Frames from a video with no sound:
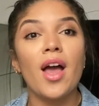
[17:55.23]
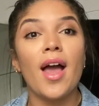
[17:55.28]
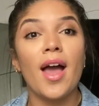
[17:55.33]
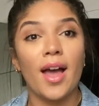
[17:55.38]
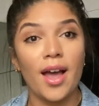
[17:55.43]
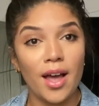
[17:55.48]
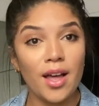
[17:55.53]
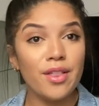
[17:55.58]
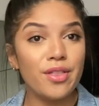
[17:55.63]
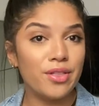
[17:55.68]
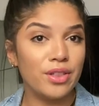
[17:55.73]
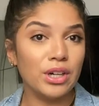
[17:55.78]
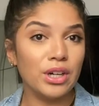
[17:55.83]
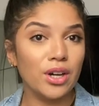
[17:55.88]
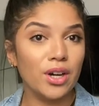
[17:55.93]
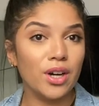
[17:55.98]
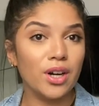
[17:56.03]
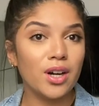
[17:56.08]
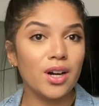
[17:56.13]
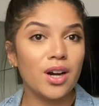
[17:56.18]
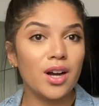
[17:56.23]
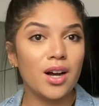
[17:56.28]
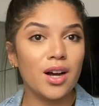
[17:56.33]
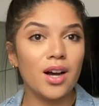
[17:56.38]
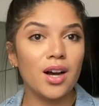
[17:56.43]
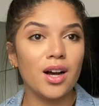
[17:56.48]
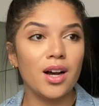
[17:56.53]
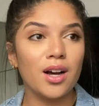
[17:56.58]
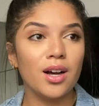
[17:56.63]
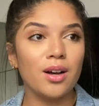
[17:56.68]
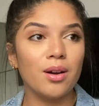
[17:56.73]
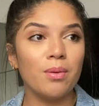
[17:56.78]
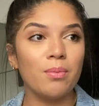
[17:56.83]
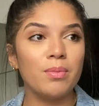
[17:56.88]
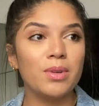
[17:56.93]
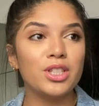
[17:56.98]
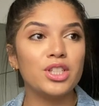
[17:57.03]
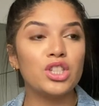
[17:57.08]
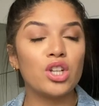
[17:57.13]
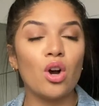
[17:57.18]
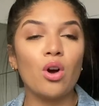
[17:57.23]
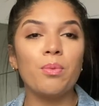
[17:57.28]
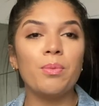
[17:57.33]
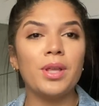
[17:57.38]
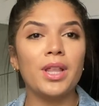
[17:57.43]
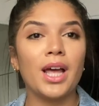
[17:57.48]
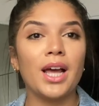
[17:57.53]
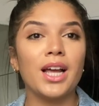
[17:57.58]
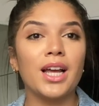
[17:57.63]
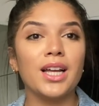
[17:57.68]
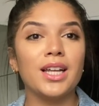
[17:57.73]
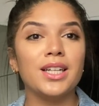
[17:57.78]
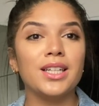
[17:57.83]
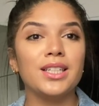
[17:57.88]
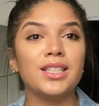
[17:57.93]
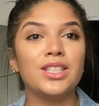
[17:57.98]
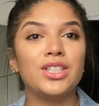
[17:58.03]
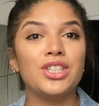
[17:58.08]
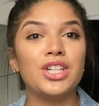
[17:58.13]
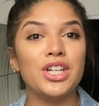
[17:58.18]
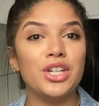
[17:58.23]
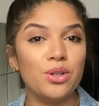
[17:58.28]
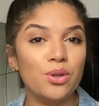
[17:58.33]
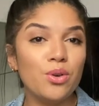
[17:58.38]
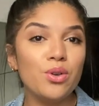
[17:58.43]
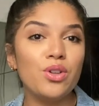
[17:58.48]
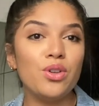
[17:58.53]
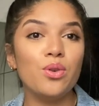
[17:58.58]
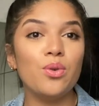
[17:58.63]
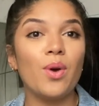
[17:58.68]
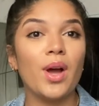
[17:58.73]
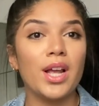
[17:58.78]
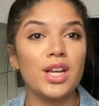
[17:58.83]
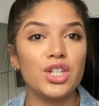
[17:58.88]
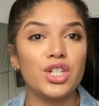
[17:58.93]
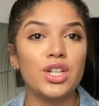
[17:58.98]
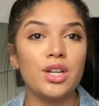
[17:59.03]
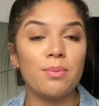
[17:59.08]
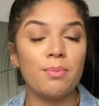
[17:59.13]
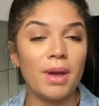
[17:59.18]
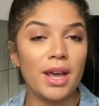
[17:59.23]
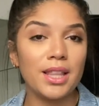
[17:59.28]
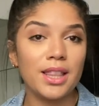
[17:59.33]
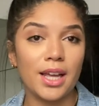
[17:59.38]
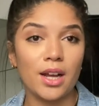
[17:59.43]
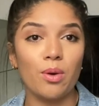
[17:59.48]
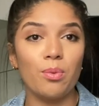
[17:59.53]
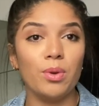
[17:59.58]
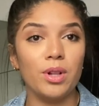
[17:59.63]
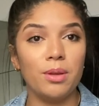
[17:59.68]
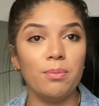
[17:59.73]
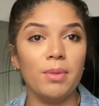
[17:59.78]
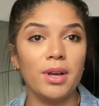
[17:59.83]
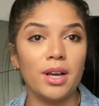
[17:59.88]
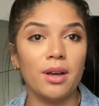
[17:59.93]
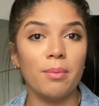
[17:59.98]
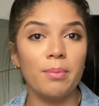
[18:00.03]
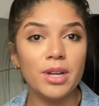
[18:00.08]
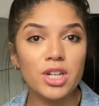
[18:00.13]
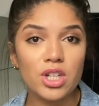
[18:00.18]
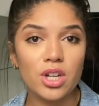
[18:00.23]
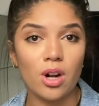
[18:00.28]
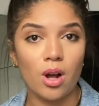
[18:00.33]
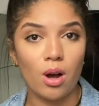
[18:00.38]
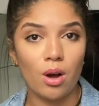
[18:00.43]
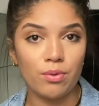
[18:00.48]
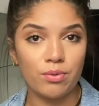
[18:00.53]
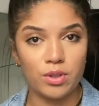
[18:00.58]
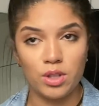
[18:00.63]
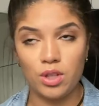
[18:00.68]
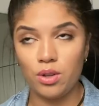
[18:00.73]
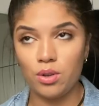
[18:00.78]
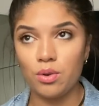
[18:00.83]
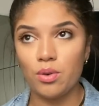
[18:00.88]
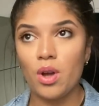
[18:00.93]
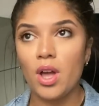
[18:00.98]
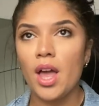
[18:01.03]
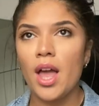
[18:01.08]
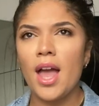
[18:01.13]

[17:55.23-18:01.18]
Heather told me that she knew you and she made like a really big commission off of you.